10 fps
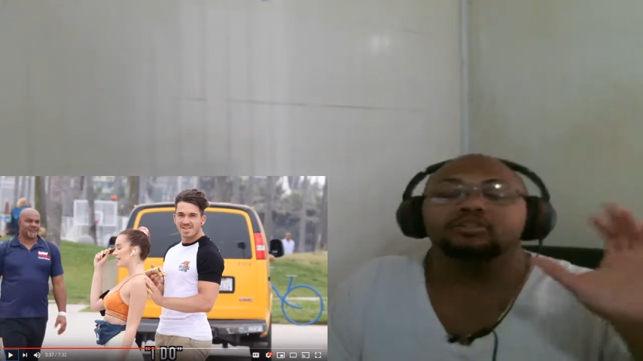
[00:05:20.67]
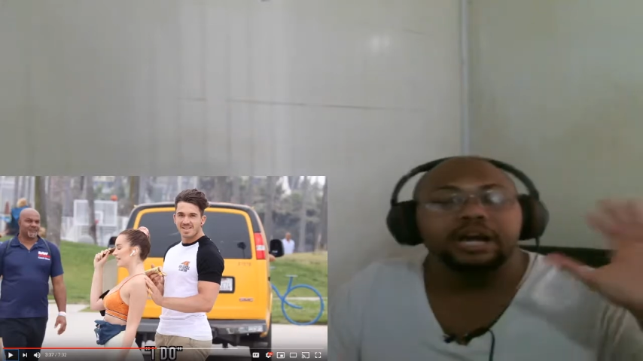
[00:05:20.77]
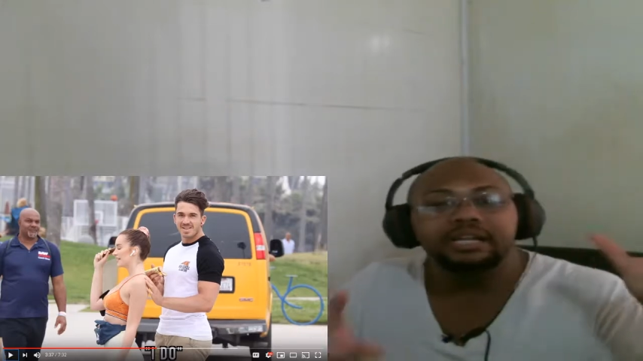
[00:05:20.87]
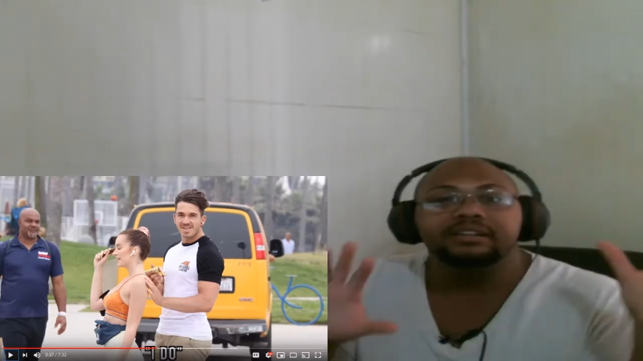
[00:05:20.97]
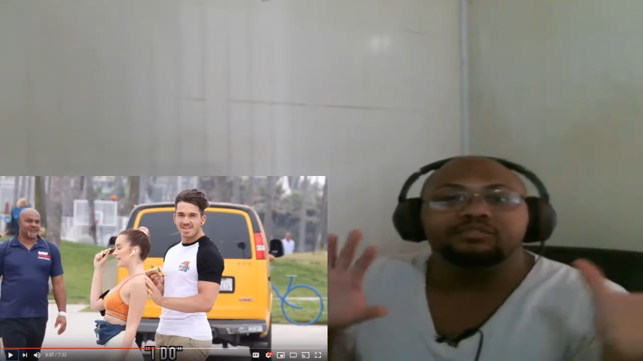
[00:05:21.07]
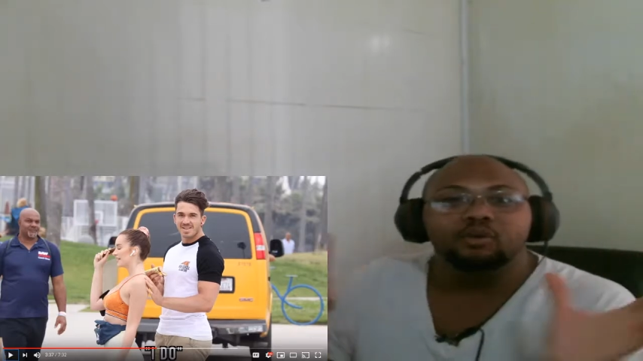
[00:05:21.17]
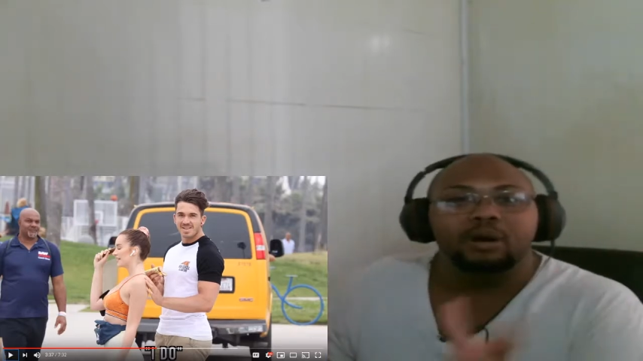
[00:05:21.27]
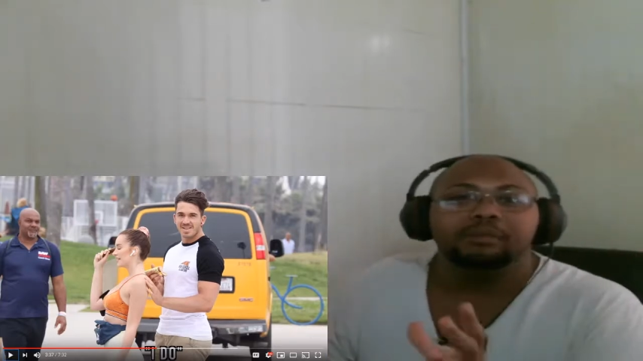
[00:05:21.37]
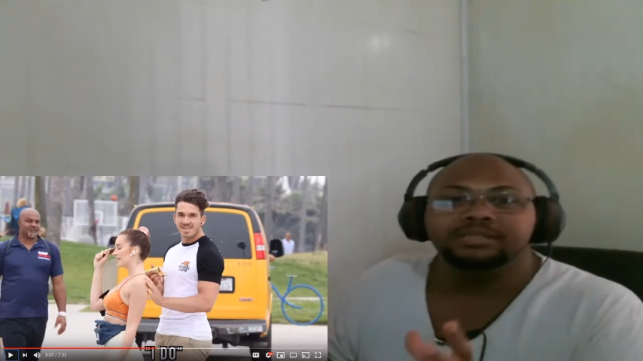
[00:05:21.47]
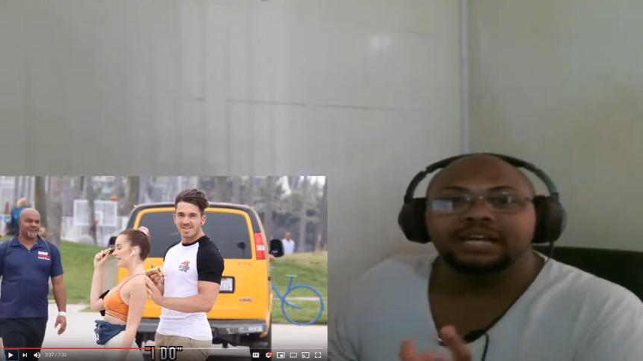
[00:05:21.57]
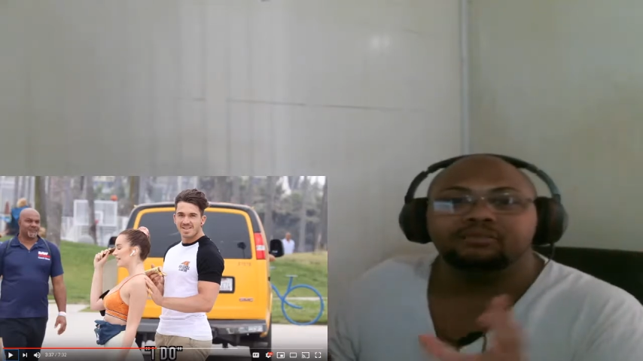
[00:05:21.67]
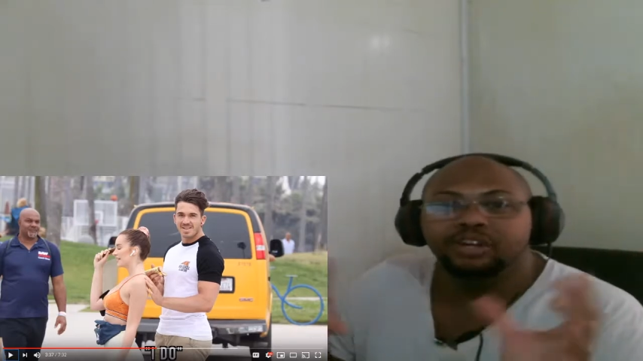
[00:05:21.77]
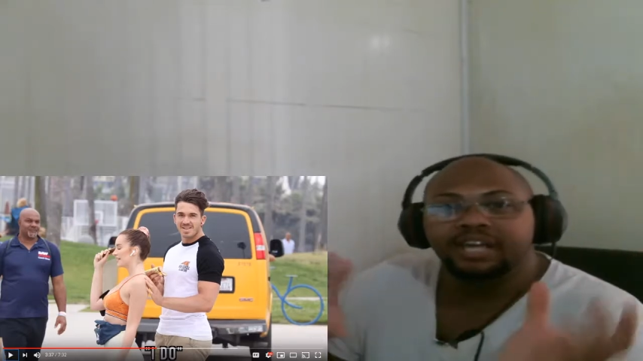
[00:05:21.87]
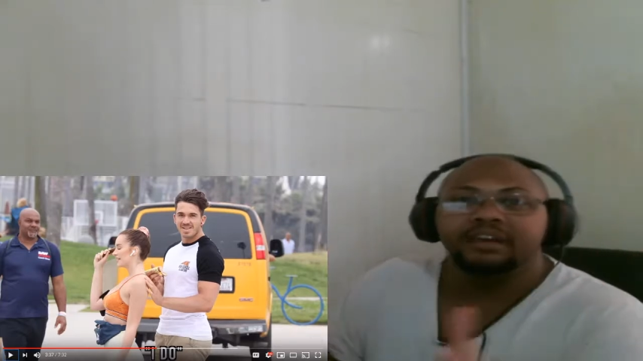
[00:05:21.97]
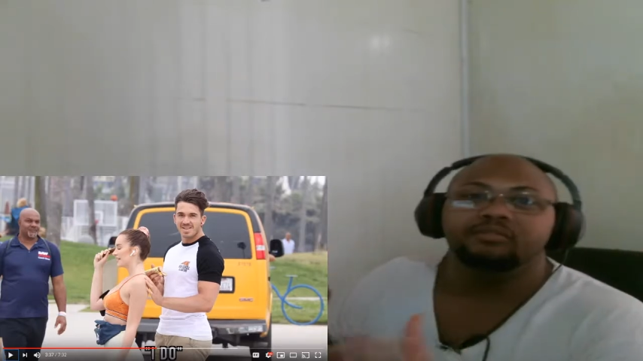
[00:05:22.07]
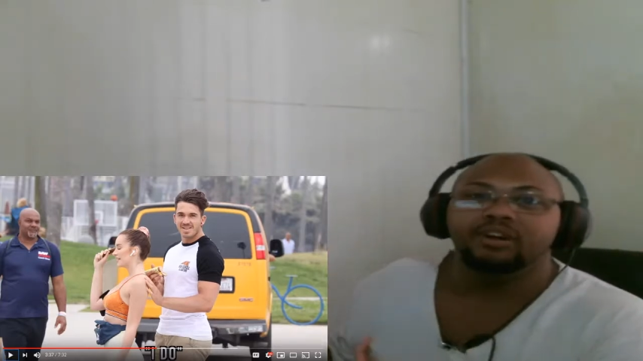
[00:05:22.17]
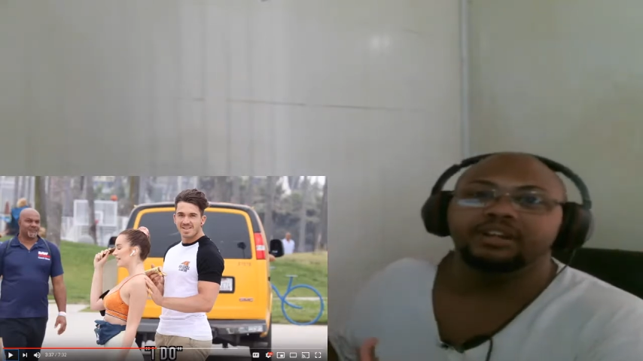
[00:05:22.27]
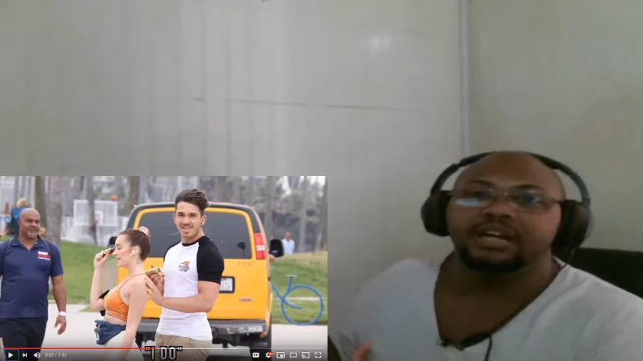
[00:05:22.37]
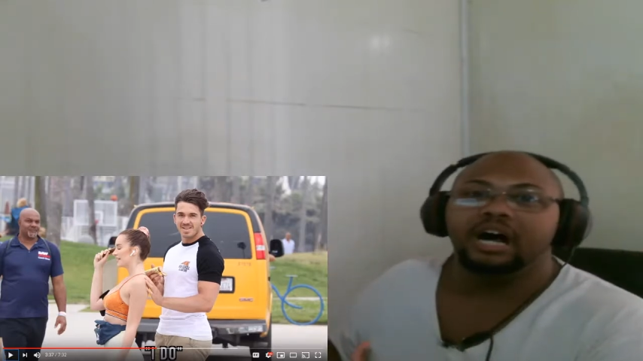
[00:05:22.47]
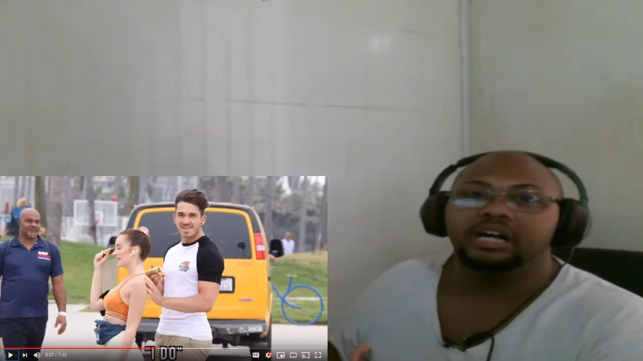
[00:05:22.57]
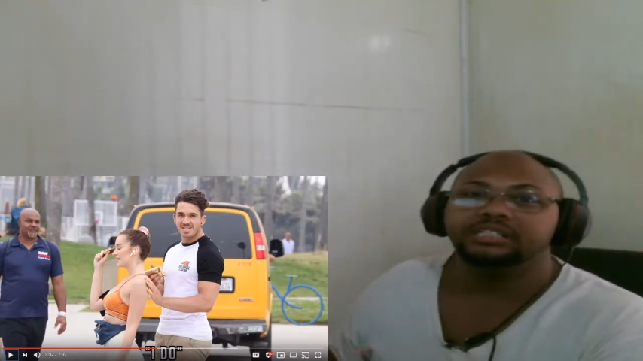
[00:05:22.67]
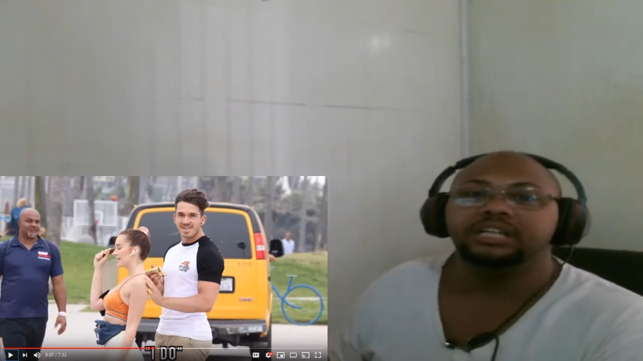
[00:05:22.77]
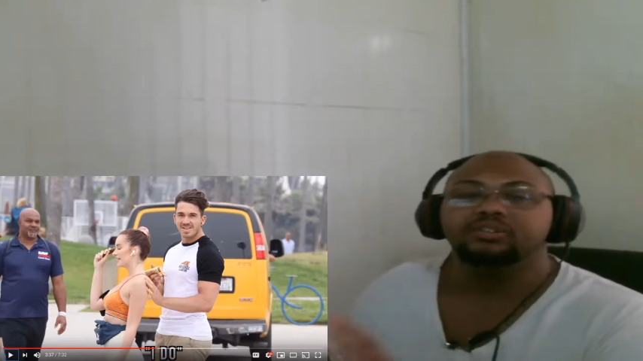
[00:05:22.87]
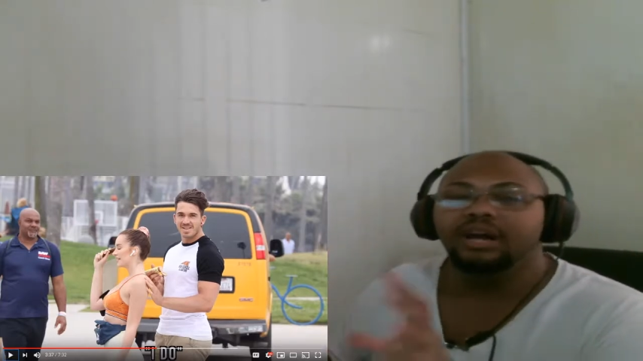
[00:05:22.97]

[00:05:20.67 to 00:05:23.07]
create a different website for kid friendly content.